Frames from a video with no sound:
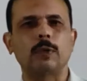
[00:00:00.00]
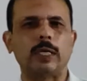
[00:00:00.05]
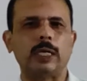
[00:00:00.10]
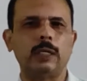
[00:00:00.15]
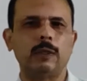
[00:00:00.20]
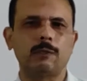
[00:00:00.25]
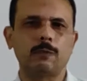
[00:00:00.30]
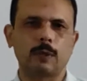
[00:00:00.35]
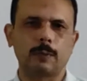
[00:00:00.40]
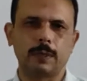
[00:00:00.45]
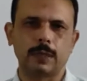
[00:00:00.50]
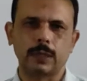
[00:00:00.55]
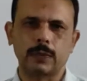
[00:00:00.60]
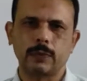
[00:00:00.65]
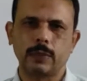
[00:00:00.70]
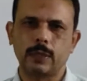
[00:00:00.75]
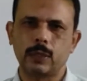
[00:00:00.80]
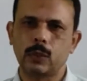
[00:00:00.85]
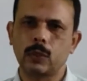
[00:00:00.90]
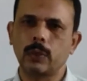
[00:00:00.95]
information.
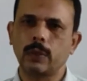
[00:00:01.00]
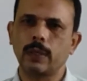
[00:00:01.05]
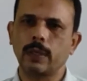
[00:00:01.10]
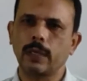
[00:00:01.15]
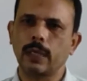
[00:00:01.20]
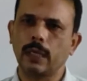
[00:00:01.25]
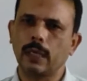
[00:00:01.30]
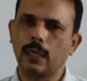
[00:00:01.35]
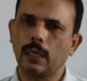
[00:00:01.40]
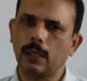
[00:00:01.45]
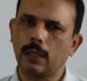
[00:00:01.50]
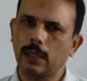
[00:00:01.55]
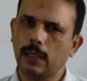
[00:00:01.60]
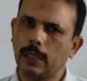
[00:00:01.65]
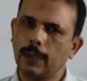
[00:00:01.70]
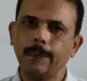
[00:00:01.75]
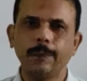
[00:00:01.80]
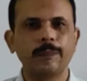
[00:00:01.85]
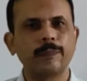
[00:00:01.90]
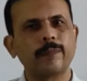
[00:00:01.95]
What's your
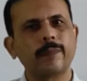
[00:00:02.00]
name?